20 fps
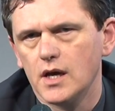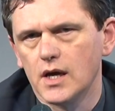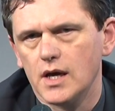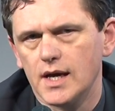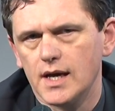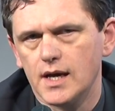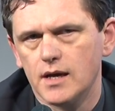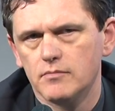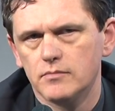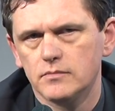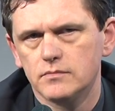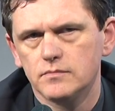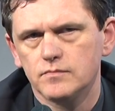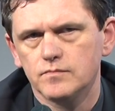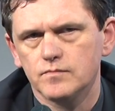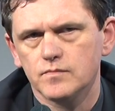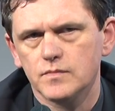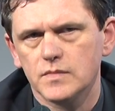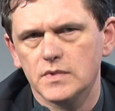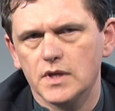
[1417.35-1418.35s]

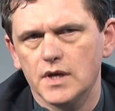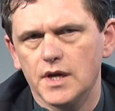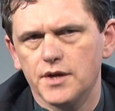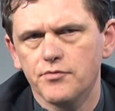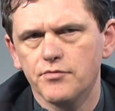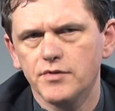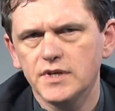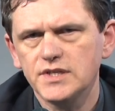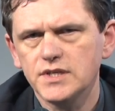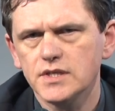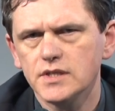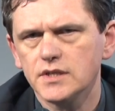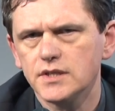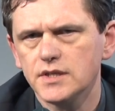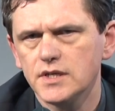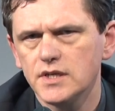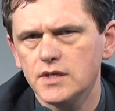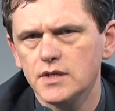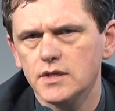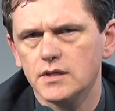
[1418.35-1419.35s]
And
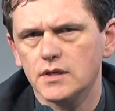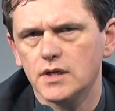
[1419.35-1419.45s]
recently,